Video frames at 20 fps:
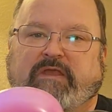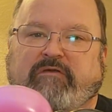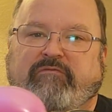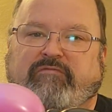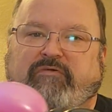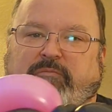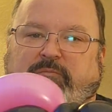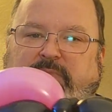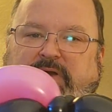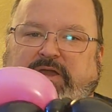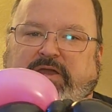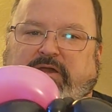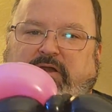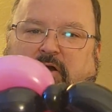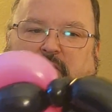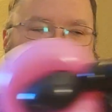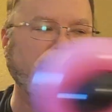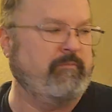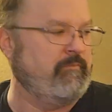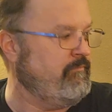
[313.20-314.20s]

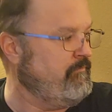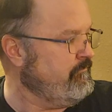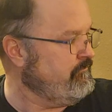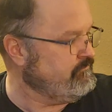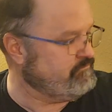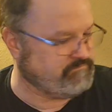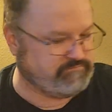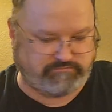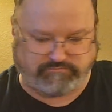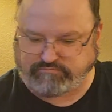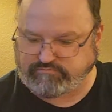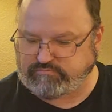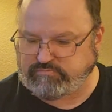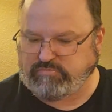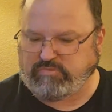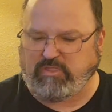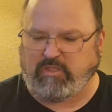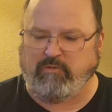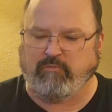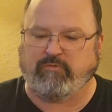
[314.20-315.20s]
flamingo.
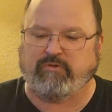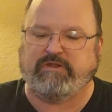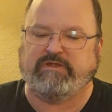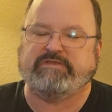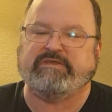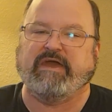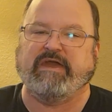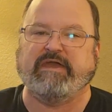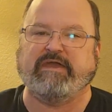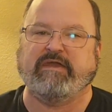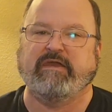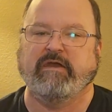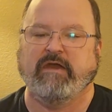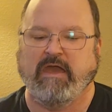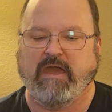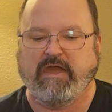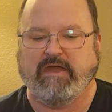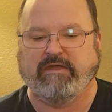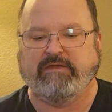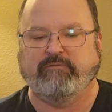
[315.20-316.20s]
We're going to take
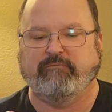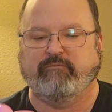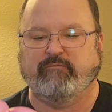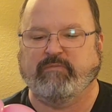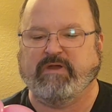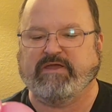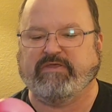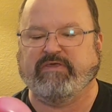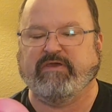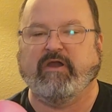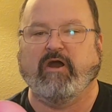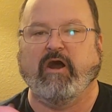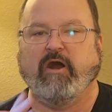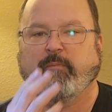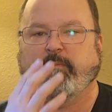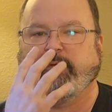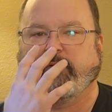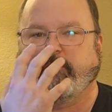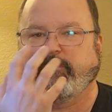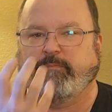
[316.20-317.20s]
and make the
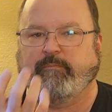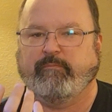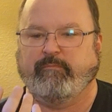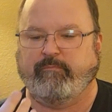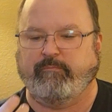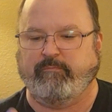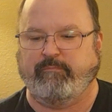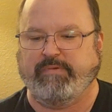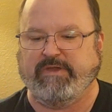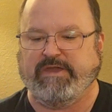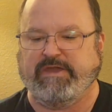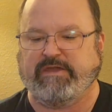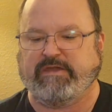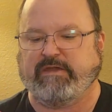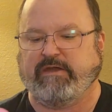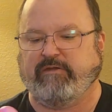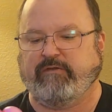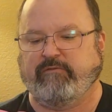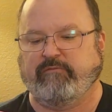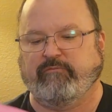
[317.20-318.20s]
upper beak.
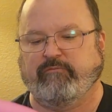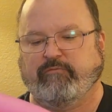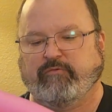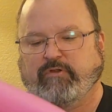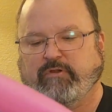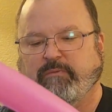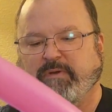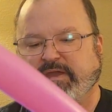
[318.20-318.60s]
We're going to